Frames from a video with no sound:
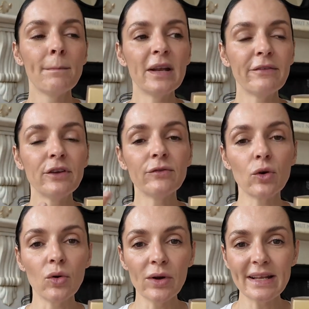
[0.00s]
But if you've
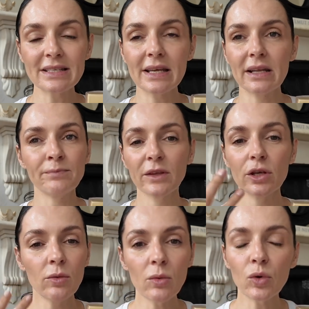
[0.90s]
got oily skin,
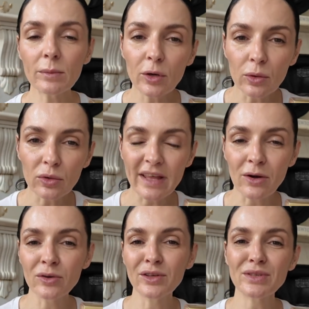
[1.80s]
you won't want to put all of that
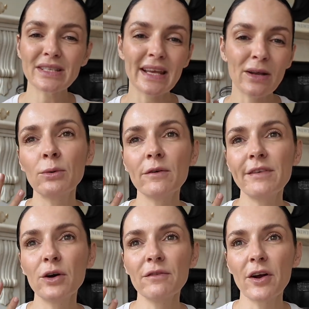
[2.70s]
on your skin. It will
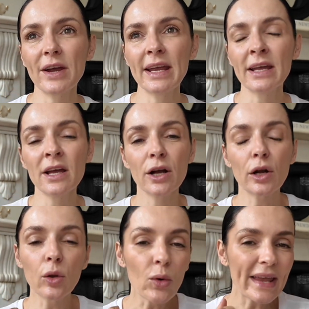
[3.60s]
feel very
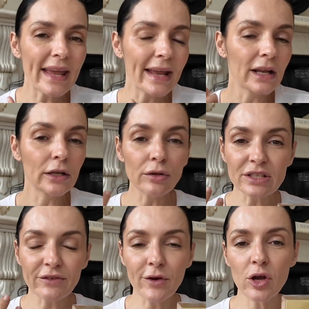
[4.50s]
cloying and
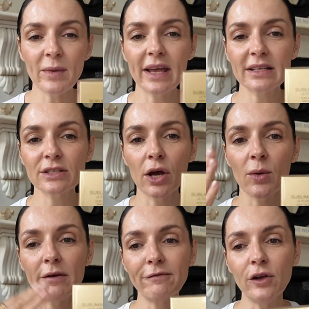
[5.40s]
claustrophobic. So
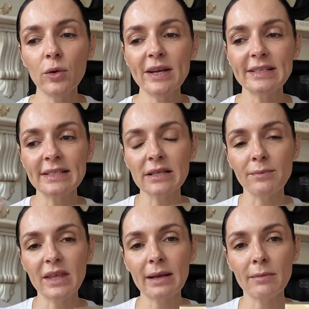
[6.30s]
a fluid is
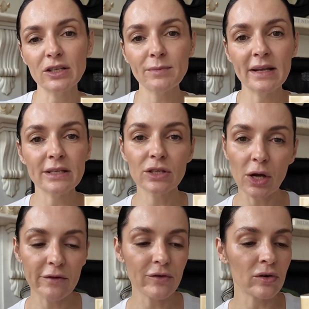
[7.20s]
something much better to
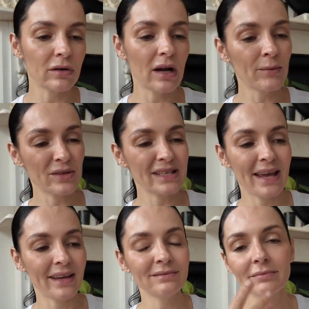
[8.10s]
go for. I'm not
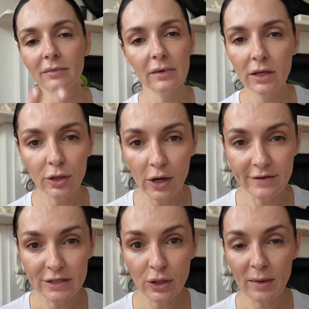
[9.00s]
saying go
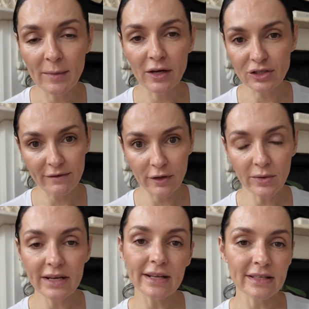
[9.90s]
for the Sublimage Le
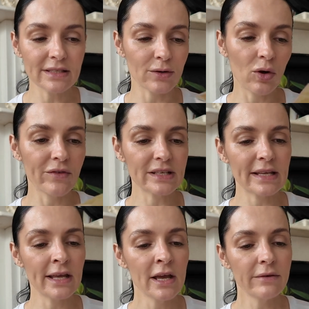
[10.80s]
Fluid. It's
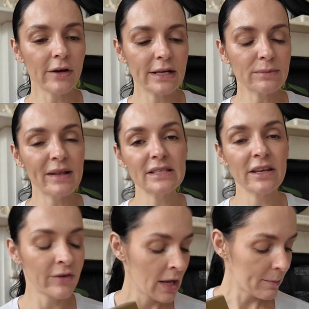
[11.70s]
obviously very
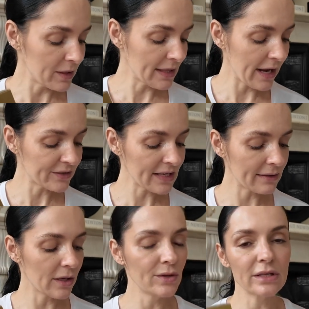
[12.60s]
expensive, but they've
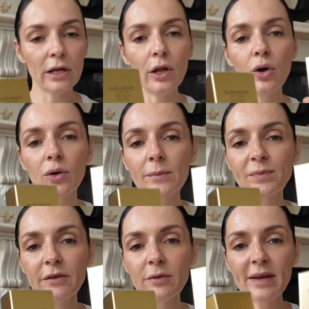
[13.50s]
sent those along
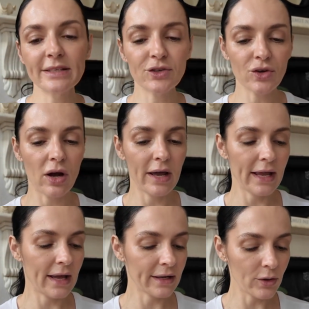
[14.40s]
for me to
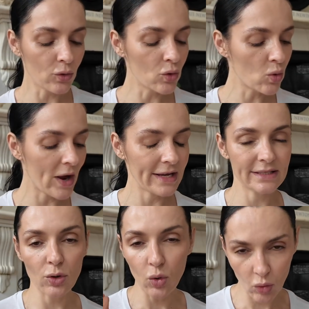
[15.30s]
try, and I
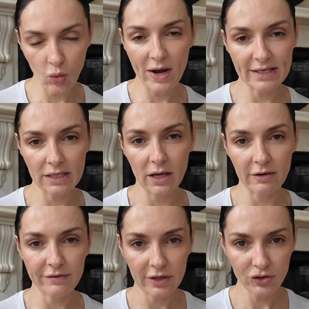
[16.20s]
always
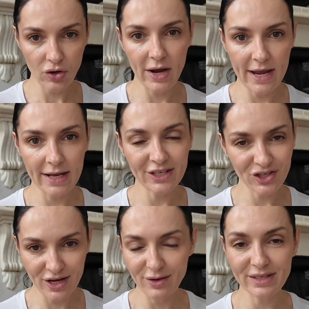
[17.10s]
love trying
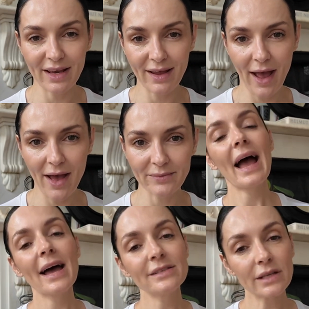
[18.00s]
Chanel skincare.
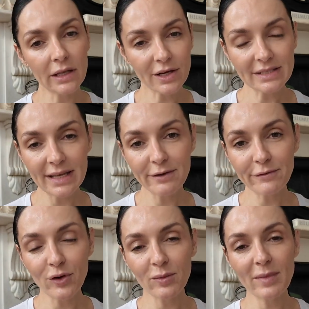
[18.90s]
And lastly,
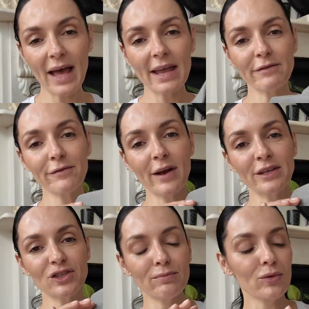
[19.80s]
from a
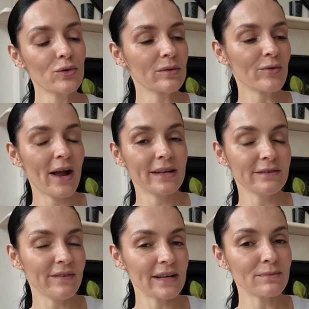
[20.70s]
French-born brand,
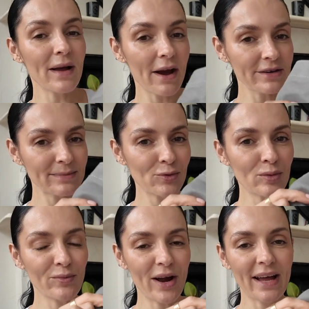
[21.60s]
in fact,
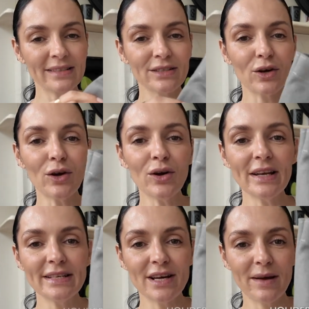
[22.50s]
Paris-born brand,
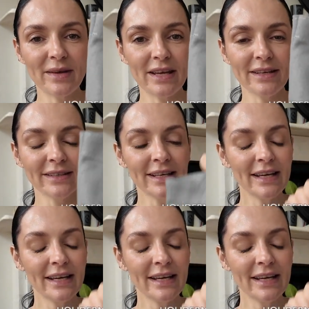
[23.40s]
Holidermie,